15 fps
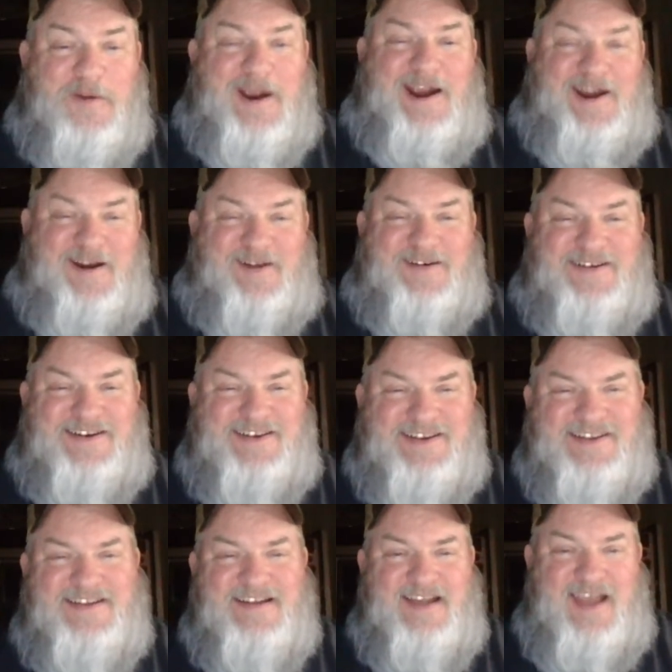wear,
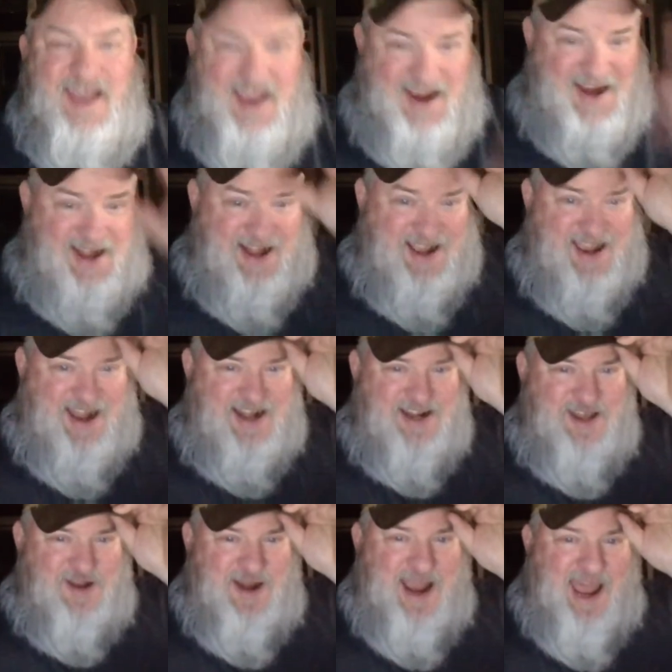and I got
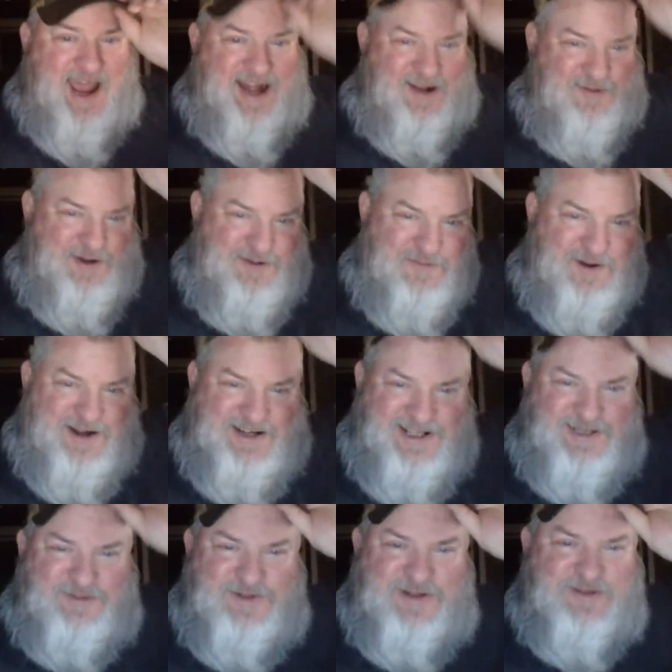another hat. I wasn't wearing
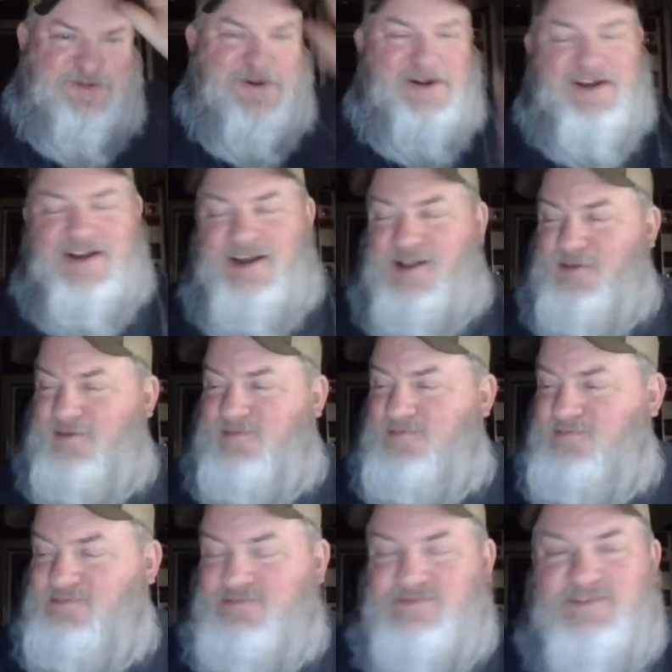this one. I was wearing another one.
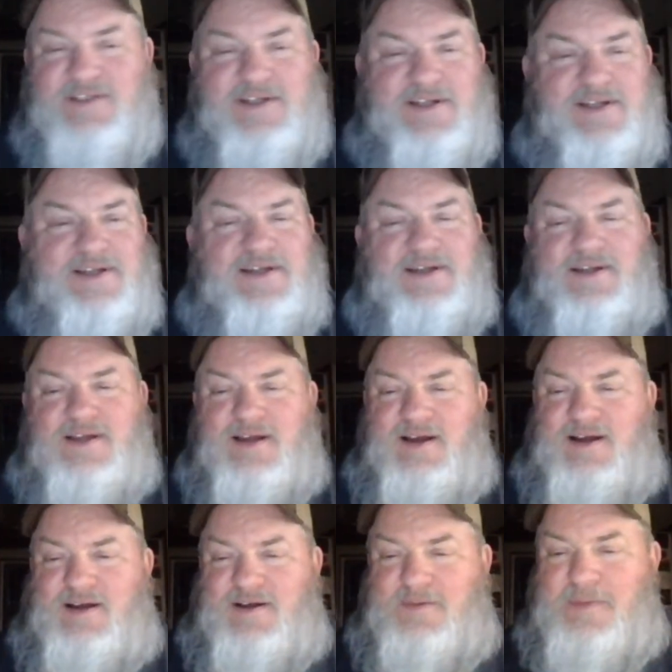
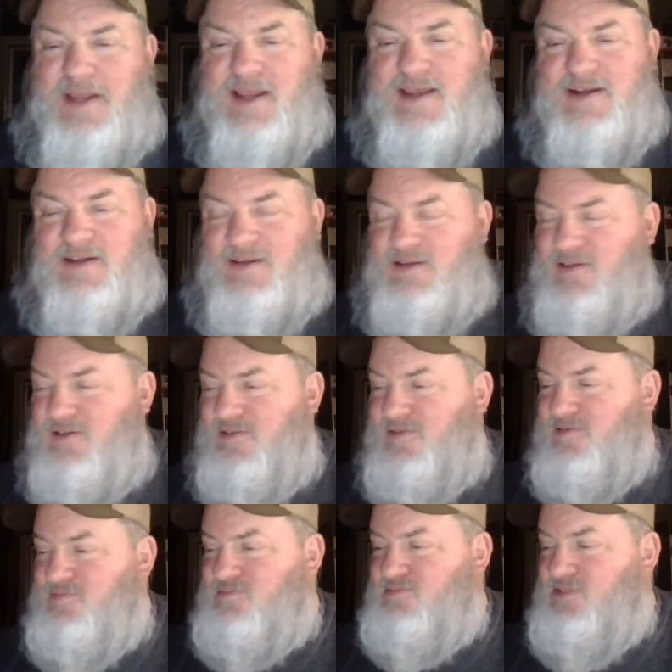Oh, man.
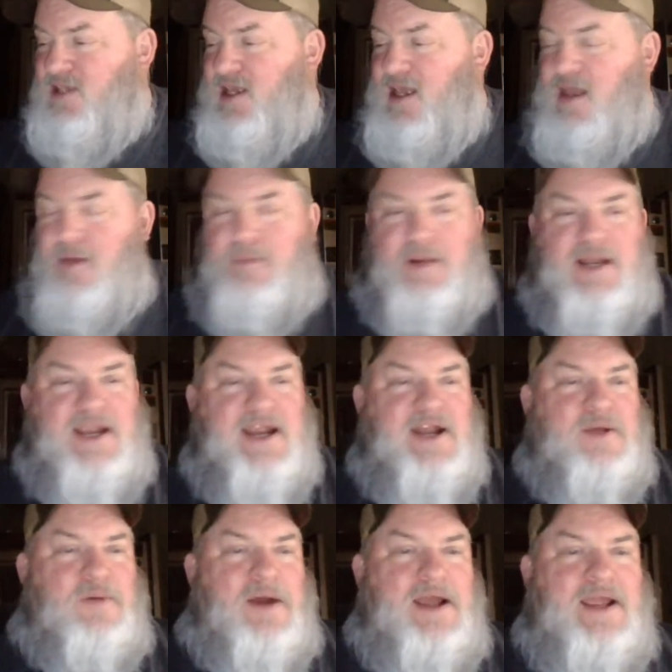But
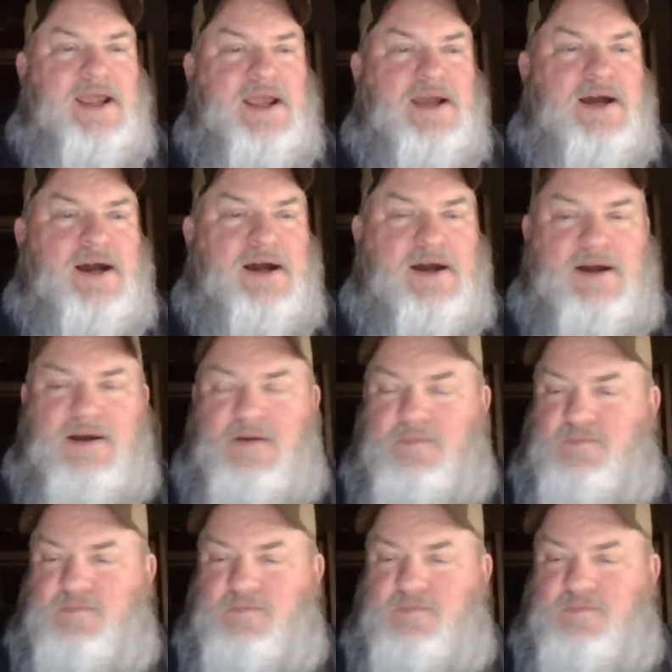anyway, I